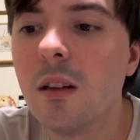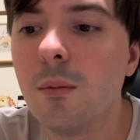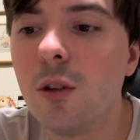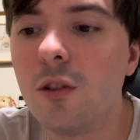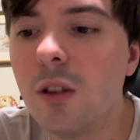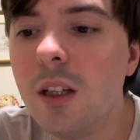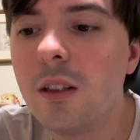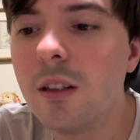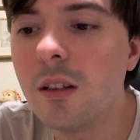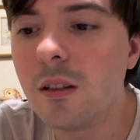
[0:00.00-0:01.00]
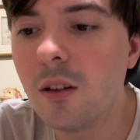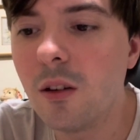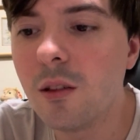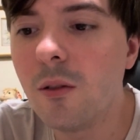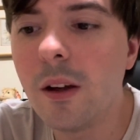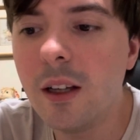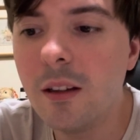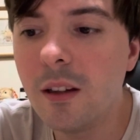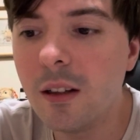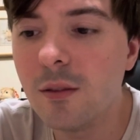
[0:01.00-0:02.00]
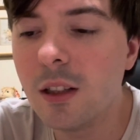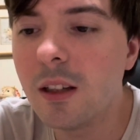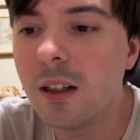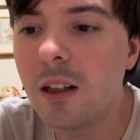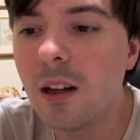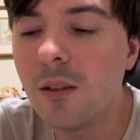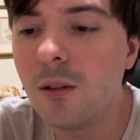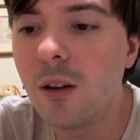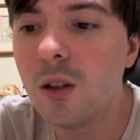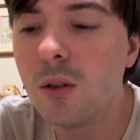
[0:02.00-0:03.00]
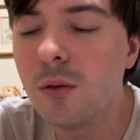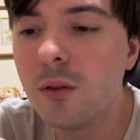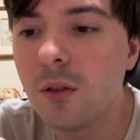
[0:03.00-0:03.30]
machine it on the lathe and everything, I love